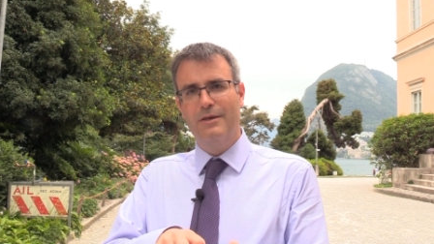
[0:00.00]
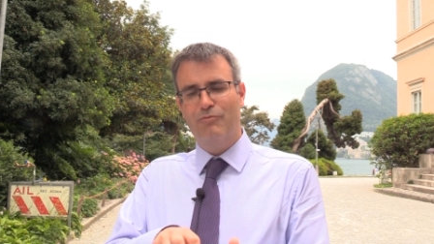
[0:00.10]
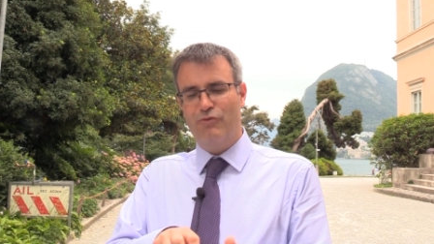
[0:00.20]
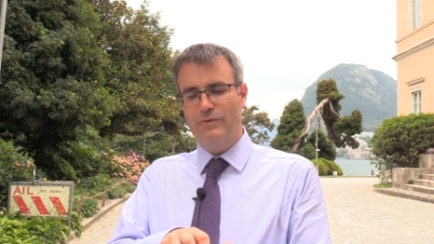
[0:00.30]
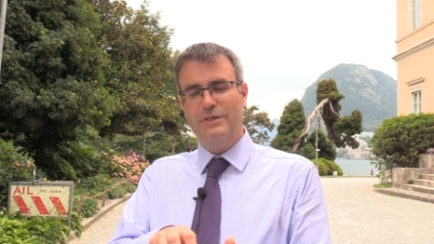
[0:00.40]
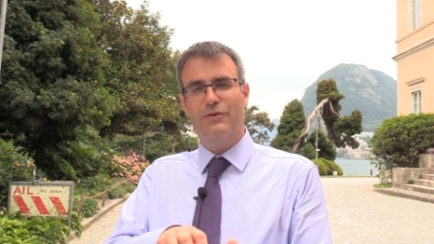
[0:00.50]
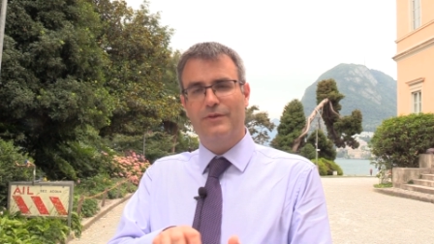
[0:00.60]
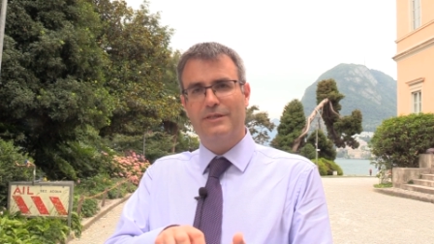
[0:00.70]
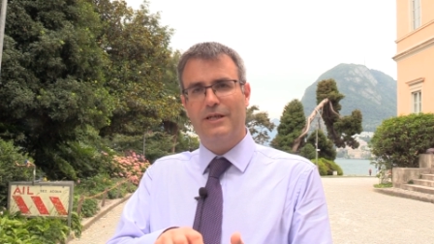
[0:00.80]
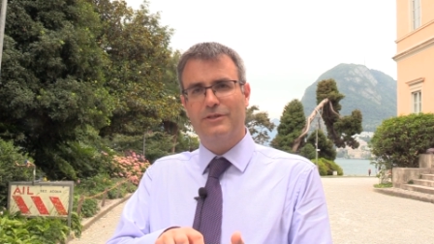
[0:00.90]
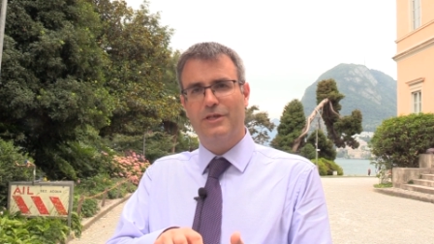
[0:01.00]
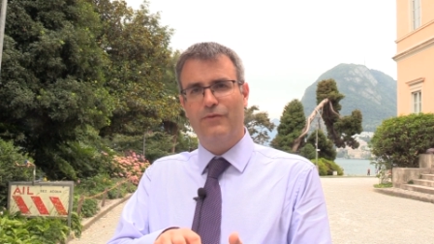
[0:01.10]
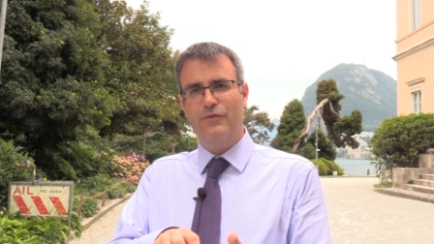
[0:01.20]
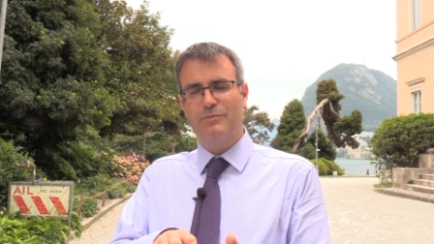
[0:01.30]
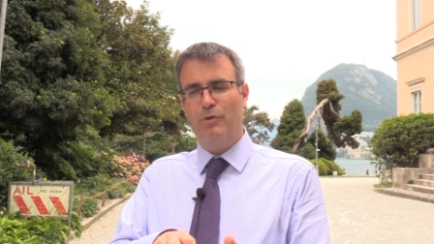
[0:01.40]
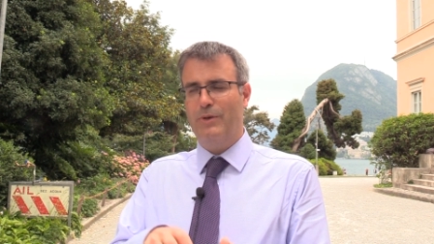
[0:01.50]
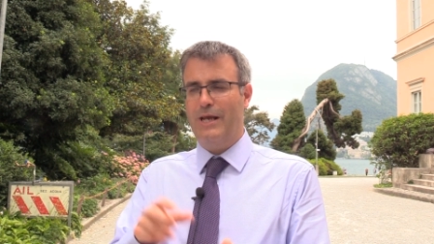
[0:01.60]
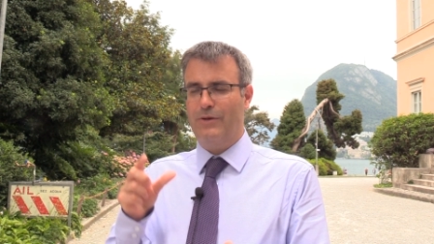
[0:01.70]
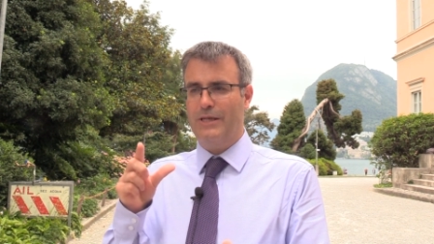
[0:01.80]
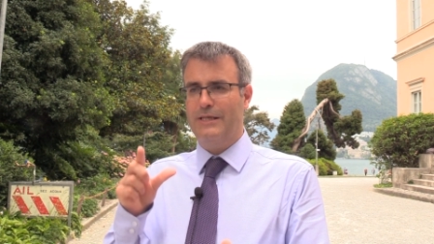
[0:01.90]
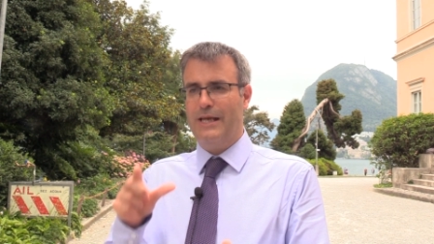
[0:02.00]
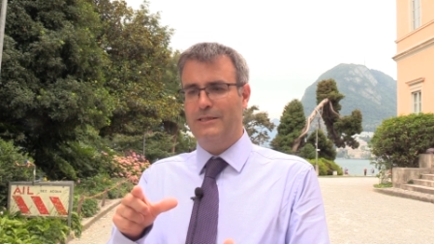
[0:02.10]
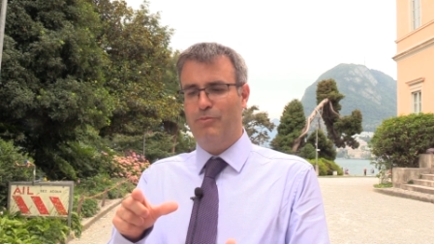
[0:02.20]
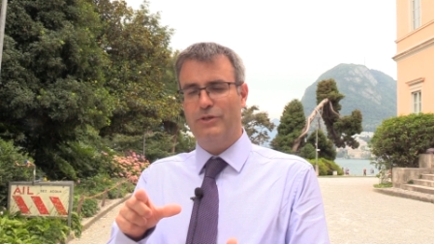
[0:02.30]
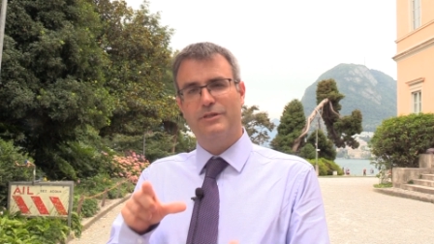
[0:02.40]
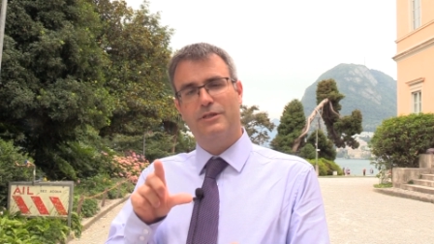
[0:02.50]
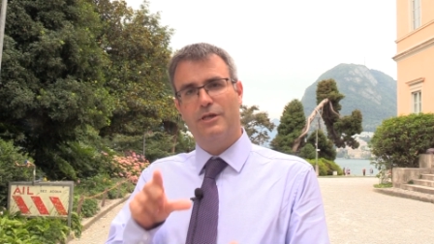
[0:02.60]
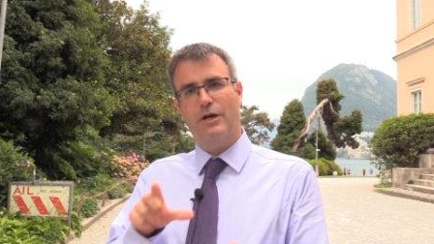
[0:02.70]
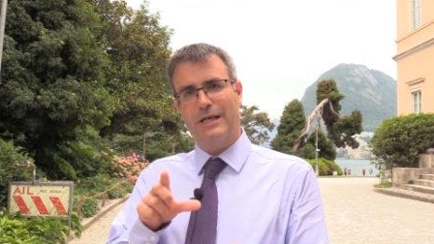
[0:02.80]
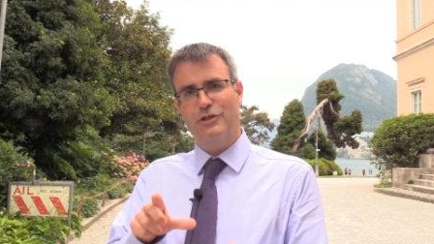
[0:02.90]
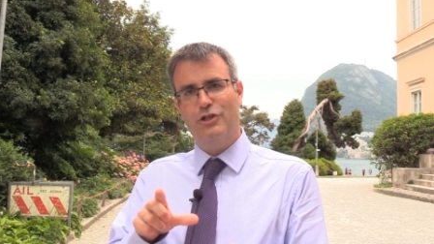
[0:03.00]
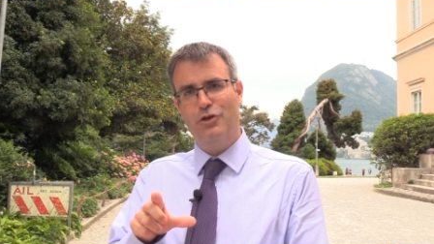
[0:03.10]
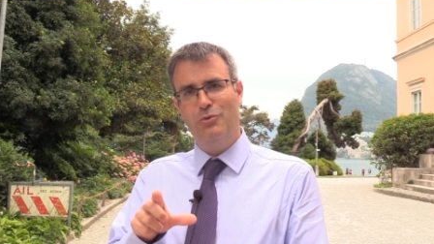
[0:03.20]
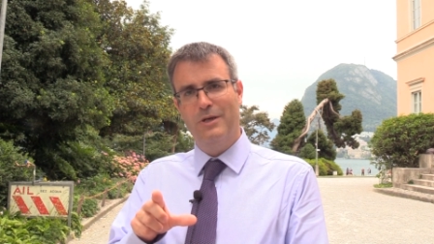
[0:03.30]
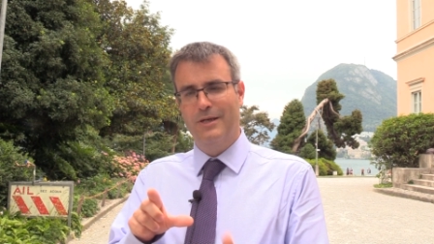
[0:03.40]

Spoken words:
protein on the cell surface, but we're now getting antibodies that target two,